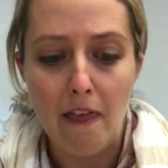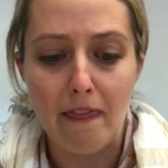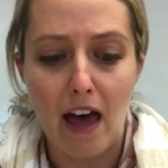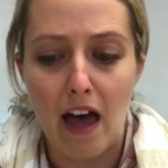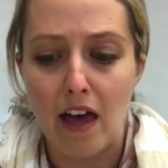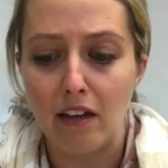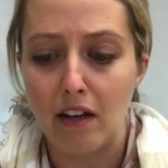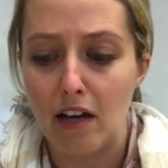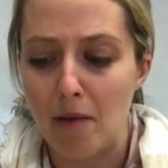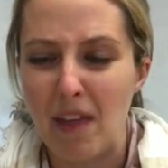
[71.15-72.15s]
that
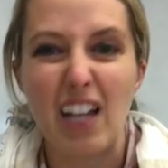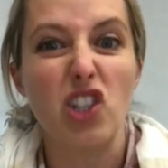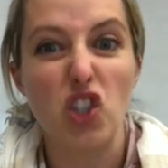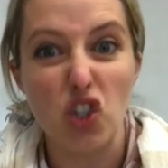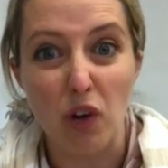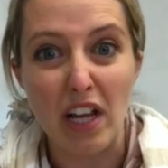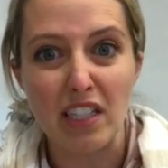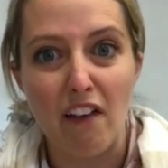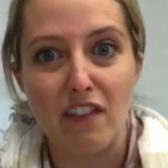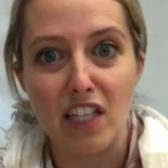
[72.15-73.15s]
that stress,
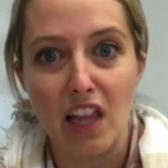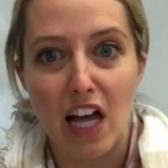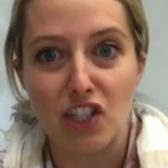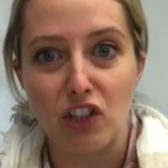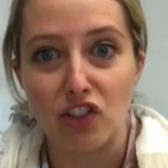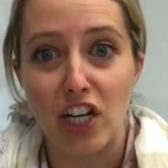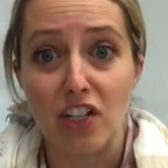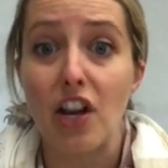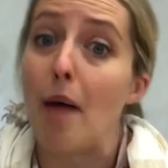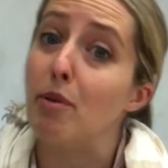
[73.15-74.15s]
that physiological
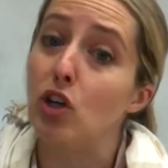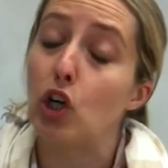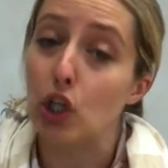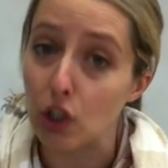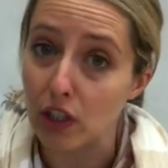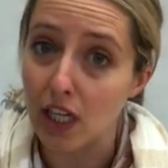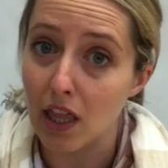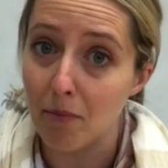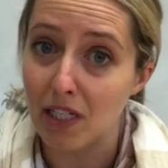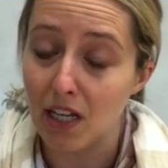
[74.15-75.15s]
change happened early in
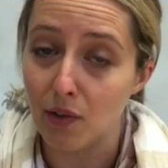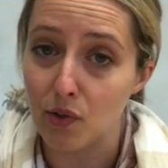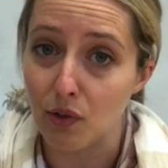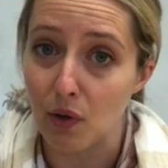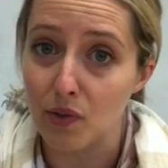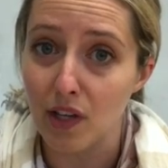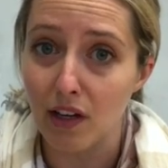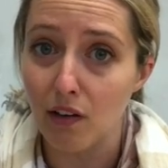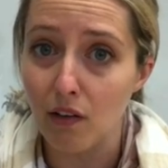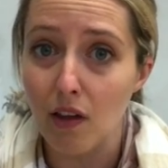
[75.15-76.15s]
the potato's growth
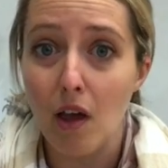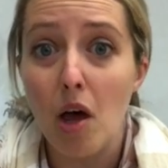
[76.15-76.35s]
cycle.